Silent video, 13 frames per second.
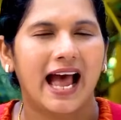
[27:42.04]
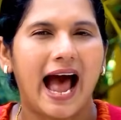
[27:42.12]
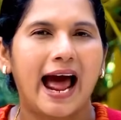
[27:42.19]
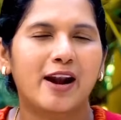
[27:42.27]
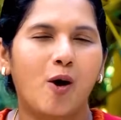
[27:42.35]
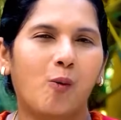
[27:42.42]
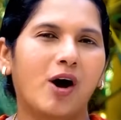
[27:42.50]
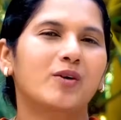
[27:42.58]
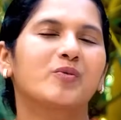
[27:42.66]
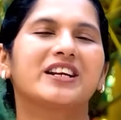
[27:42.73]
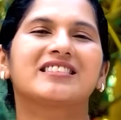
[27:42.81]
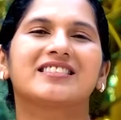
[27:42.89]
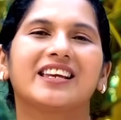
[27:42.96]
And what
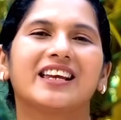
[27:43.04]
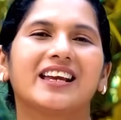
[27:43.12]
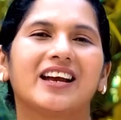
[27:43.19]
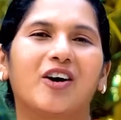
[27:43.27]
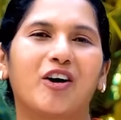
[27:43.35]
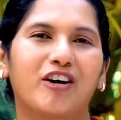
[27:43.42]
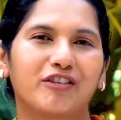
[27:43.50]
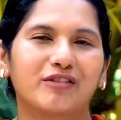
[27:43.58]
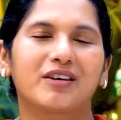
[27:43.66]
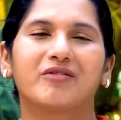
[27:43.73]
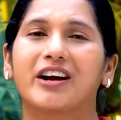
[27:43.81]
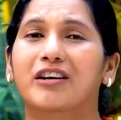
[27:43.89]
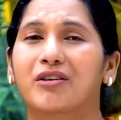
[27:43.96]
we see of
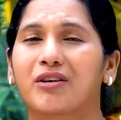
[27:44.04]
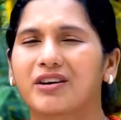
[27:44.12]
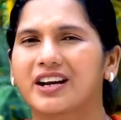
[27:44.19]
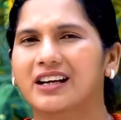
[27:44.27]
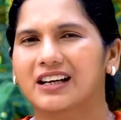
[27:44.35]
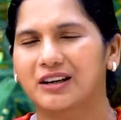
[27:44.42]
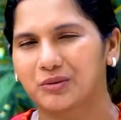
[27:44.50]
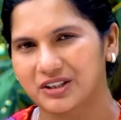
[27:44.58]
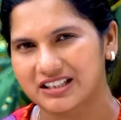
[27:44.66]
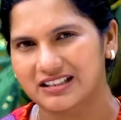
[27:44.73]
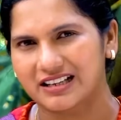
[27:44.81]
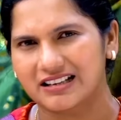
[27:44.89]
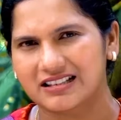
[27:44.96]
Veronica
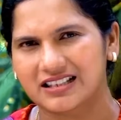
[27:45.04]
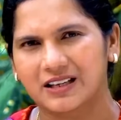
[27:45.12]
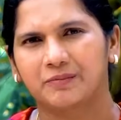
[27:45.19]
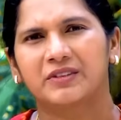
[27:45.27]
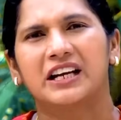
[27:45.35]
was this.